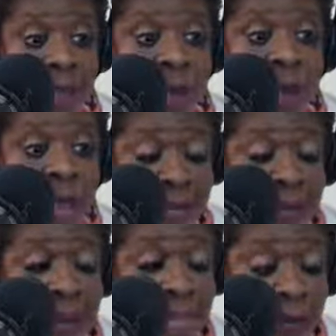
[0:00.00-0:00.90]
white
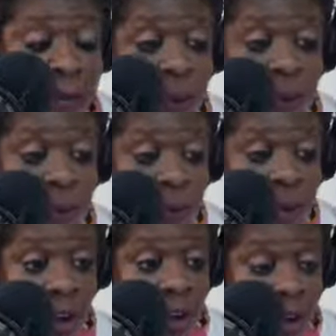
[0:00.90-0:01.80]
people
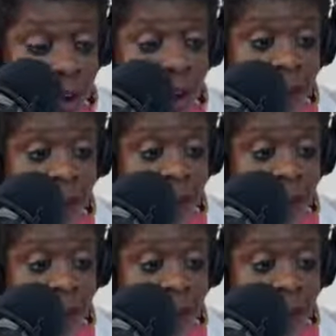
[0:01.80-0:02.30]
are